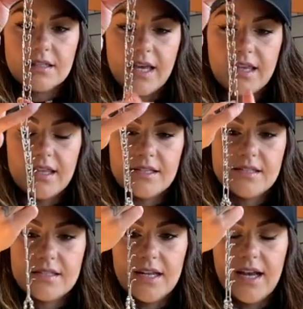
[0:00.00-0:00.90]
like
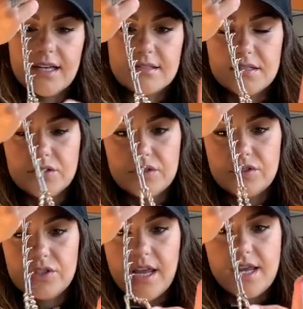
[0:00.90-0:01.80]
this, and it has the two
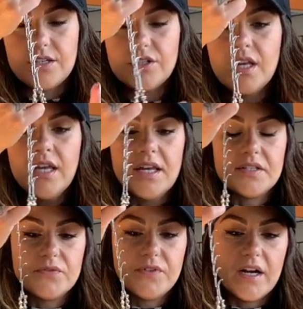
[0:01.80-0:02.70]
change.
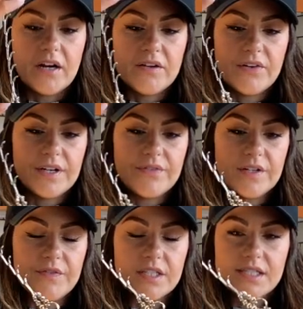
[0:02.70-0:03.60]
It's
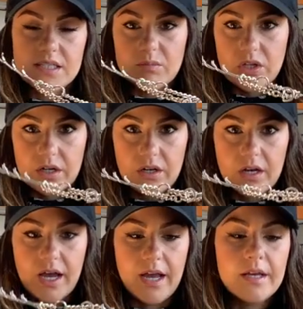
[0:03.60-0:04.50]
very similar,
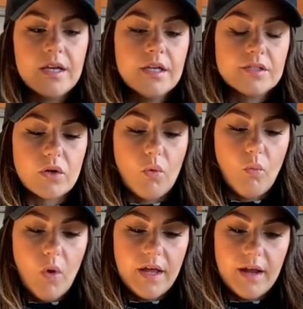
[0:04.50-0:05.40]
okay? So
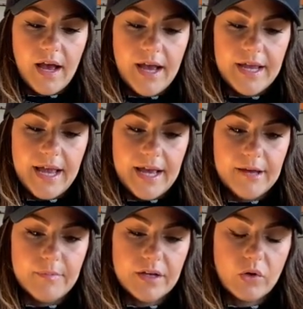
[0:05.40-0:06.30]
what I
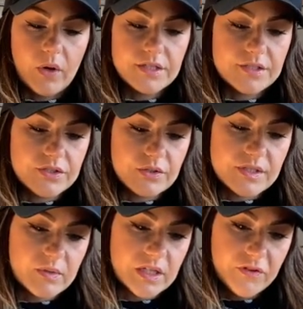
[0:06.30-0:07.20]
am going to do is
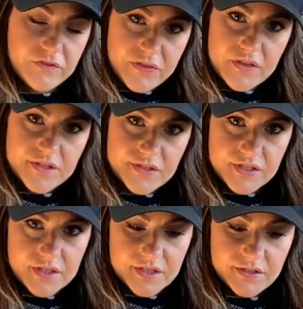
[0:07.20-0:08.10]
I'm going to fit this
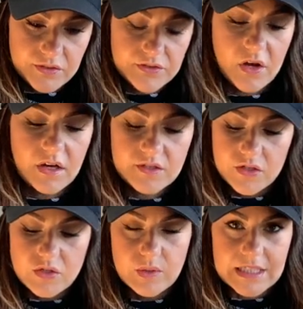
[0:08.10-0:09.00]
to this little dog
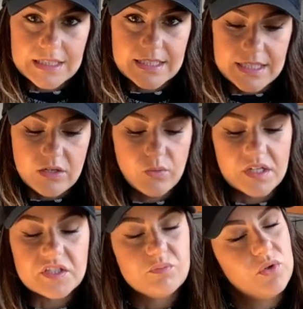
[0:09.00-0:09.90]
so you can see what
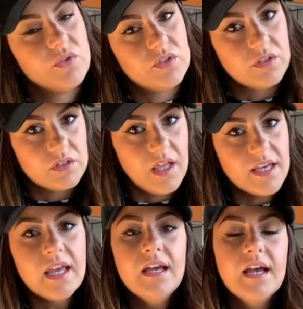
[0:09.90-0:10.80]
it's supposed to look
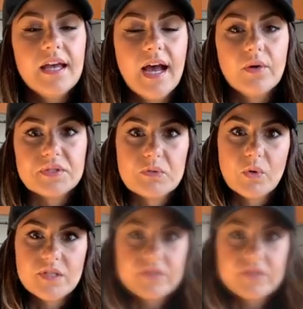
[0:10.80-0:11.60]
like and how it's supposed to